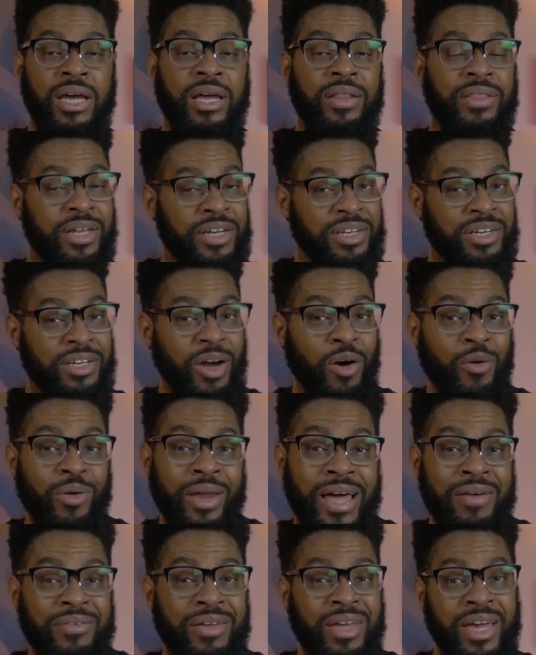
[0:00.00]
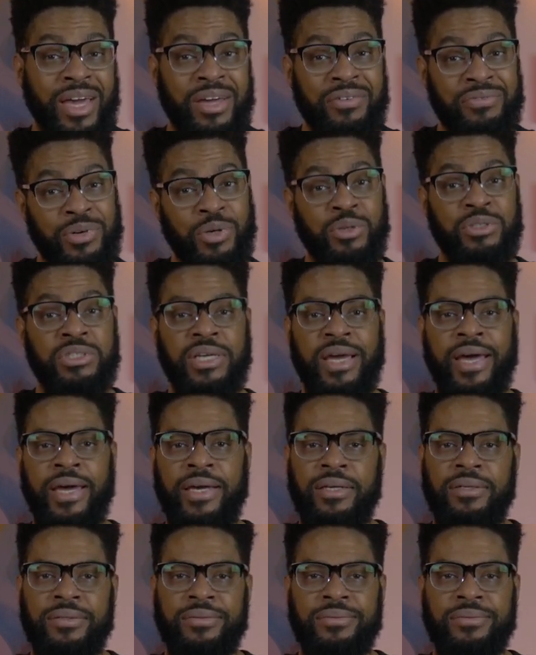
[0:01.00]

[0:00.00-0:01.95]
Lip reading: that don't have a headphone jack?